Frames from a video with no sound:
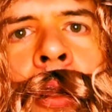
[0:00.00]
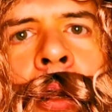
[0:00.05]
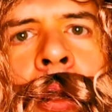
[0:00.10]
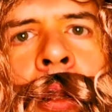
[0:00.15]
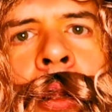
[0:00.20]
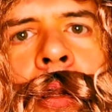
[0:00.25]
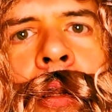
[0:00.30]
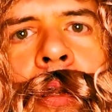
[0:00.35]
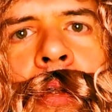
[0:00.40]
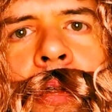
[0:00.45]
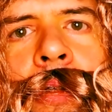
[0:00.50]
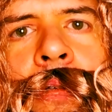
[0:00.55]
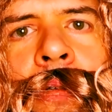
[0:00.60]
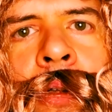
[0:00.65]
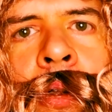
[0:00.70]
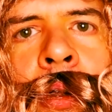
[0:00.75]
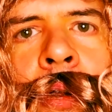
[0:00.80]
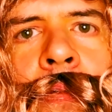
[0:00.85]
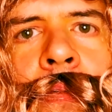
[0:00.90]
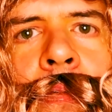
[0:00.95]
And I just
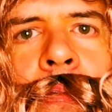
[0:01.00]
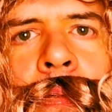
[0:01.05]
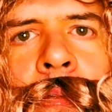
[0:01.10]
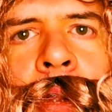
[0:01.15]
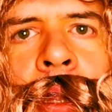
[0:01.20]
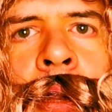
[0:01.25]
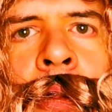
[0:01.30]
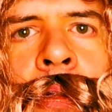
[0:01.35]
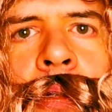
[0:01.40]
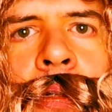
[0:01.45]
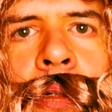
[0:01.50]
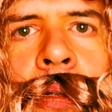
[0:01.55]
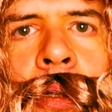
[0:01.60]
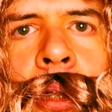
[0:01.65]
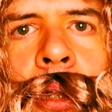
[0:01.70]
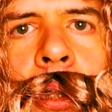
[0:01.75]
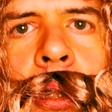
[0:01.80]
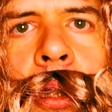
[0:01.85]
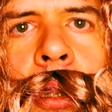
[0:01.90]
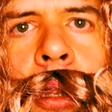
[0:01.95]
ran off down the
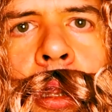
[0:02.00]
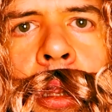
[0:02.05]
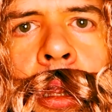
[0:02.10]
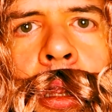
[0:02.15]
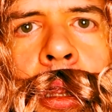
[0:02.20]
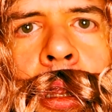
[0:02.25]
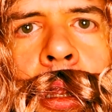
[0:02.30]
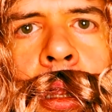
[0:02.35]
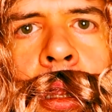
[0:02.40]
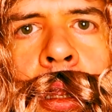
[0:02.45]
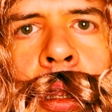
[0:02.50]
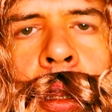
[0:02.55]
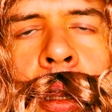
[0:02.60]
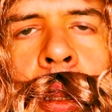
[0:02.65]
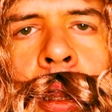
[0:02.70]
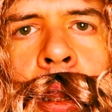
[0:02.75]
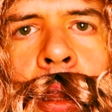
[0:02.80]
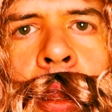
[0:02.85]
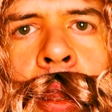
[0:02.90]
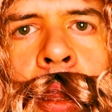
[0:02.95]
street.
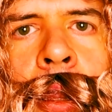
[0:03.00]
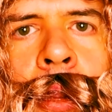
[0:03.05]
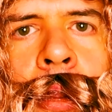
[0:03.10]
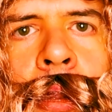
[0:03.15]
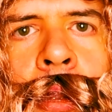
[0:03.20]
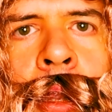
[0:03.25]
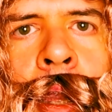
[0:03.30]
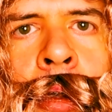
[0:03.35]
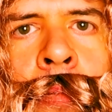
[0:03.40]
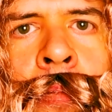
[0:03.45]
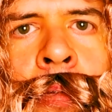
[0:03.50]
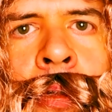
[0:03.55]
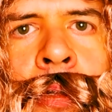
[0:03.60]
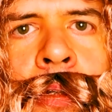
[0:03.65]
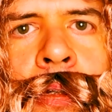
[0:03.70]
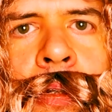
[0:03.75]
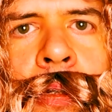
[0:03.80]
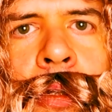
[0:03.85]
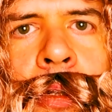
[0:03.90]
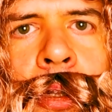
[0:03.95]
And I could hear the
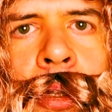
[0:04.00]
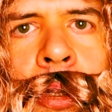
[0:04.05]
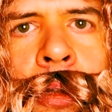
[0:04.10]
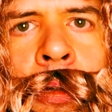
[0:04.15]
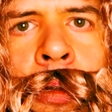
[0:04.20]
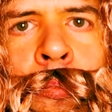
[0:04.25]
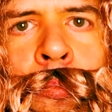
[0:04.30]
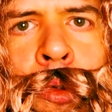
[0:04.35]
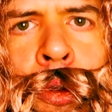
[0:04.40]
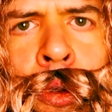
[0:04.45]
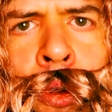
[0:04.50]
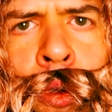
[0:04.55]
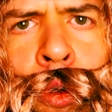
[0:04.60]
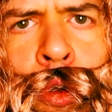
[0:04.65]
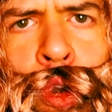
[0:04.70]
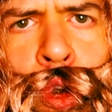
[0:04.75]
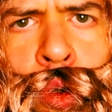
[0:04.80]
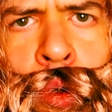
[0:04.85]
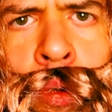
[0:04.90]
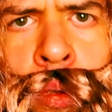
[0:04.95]
goblins going
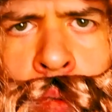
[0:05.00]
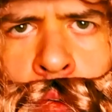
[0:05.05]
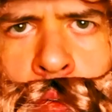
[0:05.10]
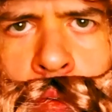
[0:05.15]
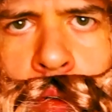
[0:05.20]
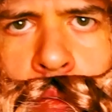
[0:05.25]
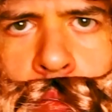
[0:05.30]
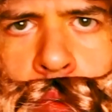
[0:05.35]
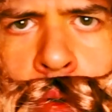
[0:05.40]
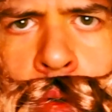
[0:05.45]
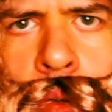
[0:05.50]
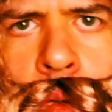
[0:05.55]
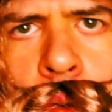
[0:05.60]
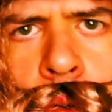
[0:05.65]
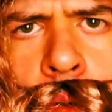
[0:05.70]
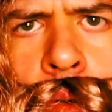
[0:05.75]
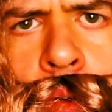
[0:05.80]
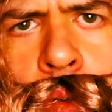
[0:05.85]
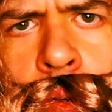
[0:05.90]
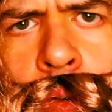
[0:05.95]
boo,
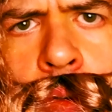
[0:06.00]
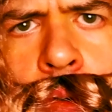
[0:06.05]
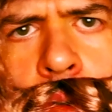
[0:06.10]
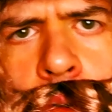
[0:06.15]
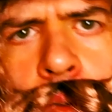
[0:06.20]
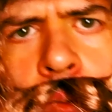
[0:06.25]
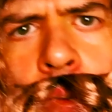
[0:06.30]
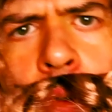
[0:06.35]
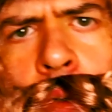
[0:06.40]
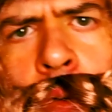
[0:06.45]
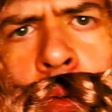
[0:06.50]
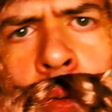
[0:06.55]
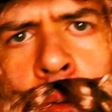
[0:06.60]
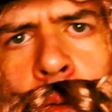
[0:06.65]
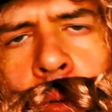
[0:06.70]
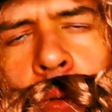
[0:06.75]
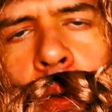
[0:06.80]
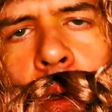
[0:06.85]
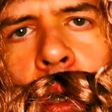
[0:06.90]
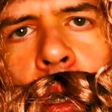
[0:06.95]
boo,
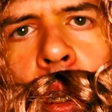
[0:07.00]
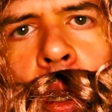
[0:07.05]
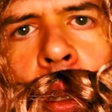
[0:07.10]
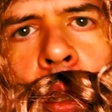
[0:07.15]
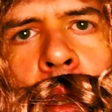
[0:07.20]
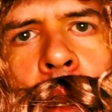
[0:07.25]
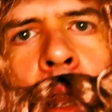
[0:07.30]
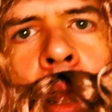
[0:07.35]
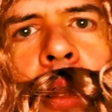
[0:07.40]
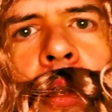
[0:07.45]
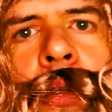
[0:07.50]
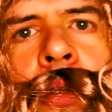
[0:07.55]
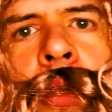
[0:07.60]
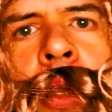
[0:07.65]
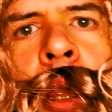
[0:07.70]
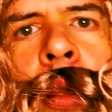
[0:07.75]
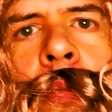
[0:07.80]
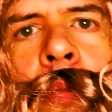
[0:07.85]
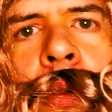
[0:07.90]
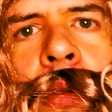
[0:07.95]
boo, that I'd
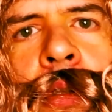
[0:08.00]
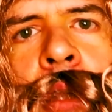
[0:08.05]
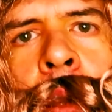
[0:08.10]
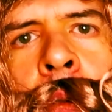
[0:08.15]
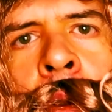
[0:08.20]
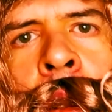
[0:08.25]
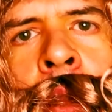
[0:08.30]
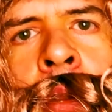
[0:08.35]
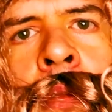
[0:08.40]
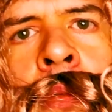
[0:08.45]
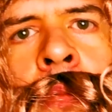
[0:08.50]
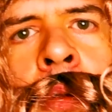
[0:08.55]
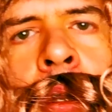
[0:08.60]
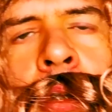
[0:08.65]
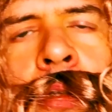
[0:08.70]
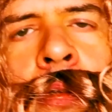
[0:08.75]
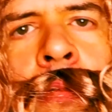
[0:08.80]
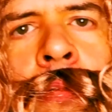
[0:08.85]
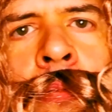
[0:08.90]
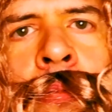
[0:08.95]
escaped because they wanted to
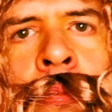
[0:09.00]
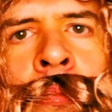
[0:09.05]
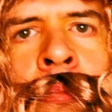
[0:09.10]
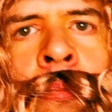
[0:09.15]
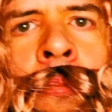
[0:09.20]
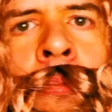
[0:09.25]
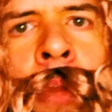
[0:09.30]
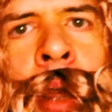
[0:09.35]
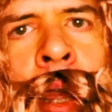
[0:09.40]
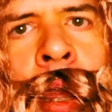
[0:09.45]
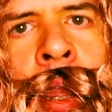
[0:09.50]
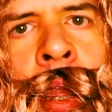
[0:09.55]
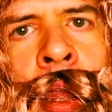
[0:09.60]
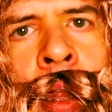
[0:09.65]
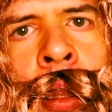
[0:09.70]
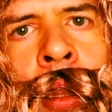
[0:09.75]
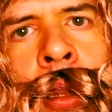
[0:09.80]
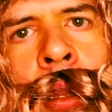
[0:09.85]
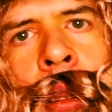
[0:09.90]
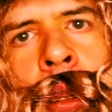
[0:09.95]
watch my
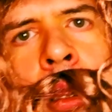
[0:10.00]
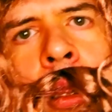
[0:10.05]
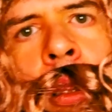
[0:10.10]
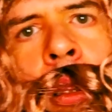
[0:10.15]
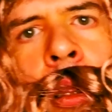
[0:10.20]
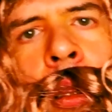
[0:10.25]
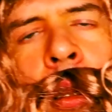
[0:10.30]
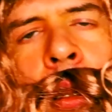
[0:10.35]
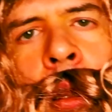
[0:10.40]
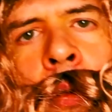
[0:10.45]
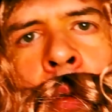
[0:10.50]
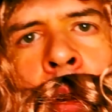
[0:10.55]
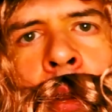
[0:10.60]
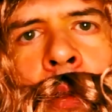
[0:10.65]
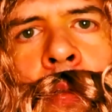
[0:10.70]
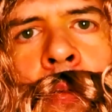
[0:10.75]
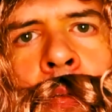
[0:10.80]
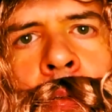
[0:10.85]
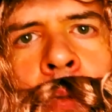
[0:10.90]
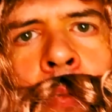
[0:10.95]
end. They
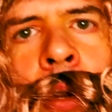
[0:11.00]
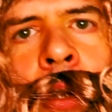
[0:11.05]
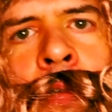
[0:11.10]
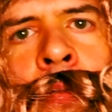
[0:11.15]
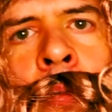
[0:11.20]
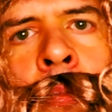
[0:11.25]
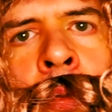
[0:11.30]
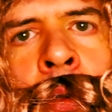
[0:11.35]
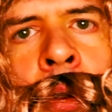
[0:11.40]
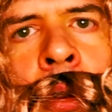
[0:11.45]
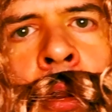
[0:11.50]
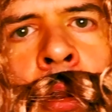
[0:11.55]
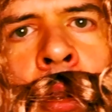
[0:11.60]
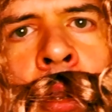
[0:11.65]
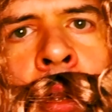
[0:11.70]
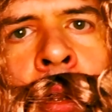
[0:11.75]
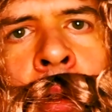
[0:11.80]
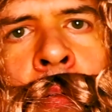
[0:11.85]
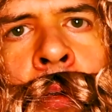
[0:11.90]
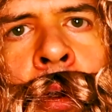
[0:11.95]
wanted to watch me burn
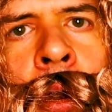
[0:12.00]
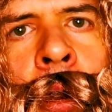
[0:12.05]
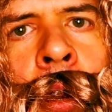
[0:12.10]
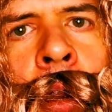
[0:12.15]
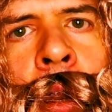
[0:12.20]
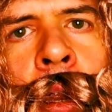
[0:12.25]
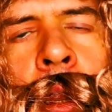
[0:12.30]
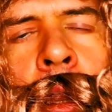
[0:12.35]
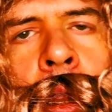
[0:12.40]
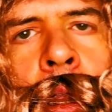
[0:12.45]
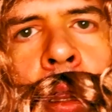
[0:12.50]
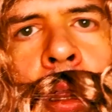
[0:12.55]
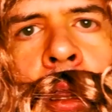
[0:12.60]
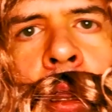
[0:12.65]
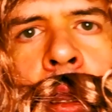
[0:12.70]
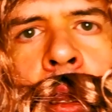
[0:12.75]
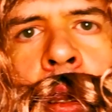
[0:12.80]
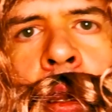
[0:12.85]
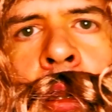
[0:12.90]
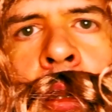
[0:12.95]
in the bar.
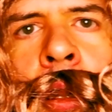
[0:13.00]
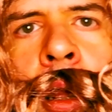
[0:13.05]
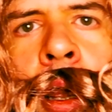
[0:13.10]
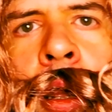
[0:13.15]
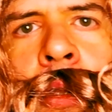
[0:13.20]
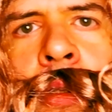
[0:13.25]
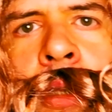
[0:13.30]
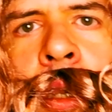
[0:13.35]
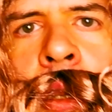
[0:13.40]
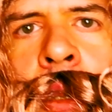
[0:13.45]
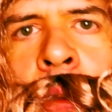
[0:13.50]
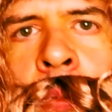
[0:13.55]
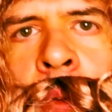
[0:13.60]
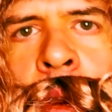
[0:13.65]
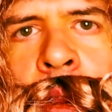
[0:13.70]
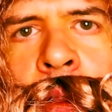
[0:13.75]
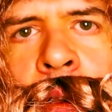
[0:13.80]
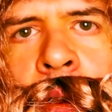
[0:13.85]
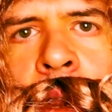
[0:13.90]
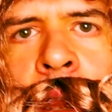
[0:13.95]
and I'd taken
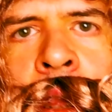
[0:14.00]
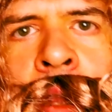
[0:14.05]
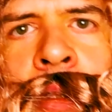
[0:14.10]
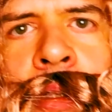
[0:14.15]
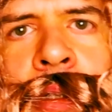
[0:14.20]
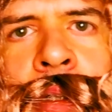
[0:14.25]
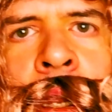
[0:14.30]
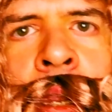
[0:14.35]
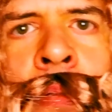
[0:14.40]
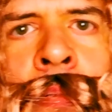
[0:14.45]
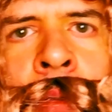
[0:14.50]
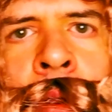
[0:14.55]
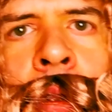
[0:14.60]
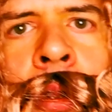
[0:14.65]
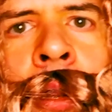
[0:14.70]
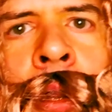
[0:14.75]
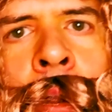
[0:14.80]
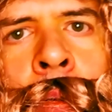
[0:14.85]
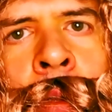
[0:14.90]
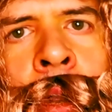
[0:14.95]
away their entertainment,
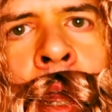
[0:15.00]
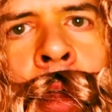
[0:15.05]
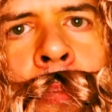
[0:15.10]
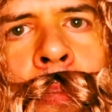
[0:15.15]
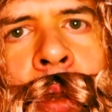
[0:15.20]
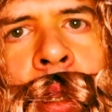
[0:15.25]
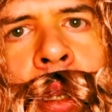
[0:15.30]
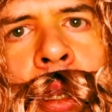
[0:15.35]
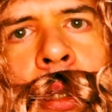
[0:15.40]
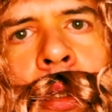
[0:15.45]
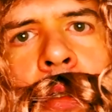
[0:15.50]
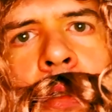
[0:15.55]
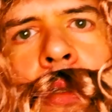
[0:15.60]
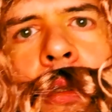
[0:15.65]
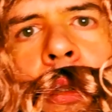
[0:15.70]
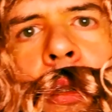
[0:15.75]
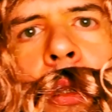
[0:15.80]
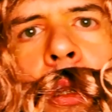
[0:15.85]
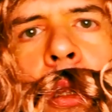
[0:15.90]
and they were not pleased.